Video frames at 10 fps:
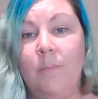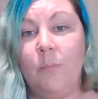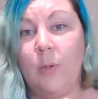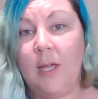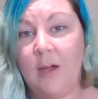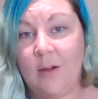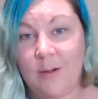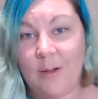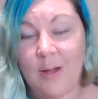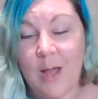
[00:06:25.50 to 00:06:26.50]
We
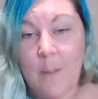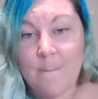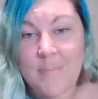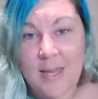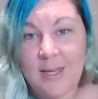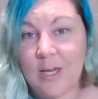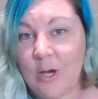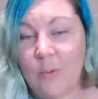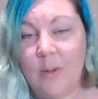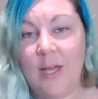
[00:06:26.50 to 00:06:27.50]
are making
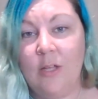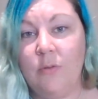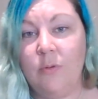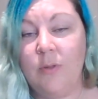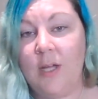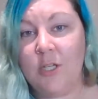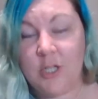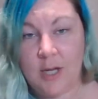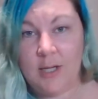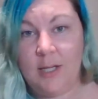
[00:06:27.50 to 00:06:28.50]
our way through that
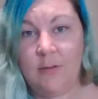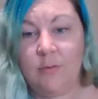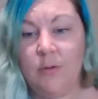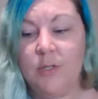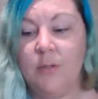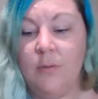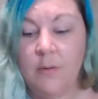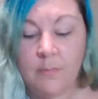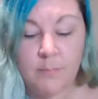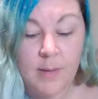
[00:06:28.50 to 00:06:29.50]
journey through to
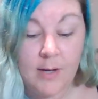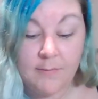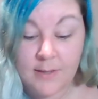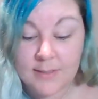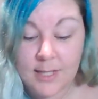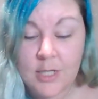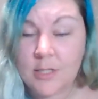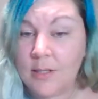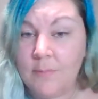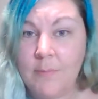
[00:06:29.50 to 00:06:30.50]

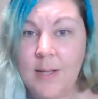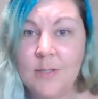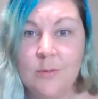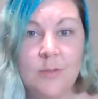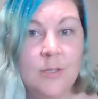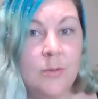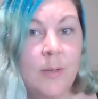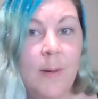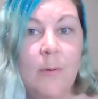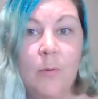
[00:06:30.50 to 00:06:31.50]
manifestation. And Pentacles is all
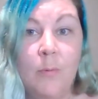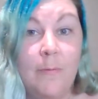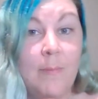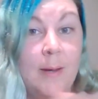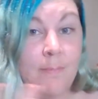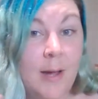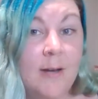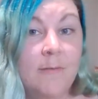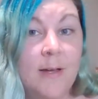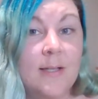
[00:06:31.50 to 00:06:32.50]
about what we've made
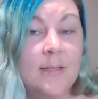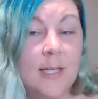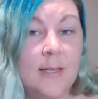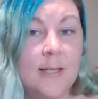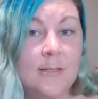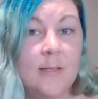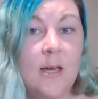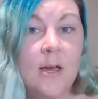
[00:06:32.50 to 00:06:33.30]
manifest in this